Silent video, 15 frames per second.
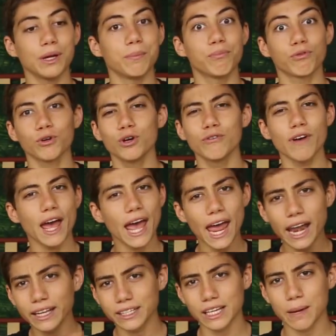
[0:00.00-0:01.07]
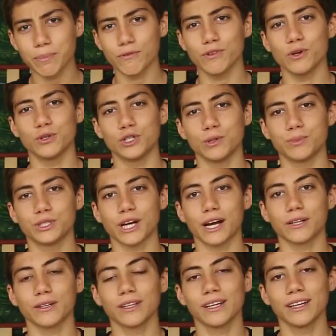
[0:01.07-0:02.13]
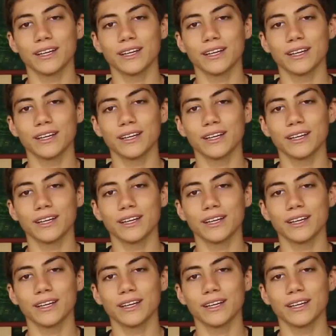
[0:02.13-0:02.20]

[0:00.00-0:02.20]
improve any type of YouTube channel.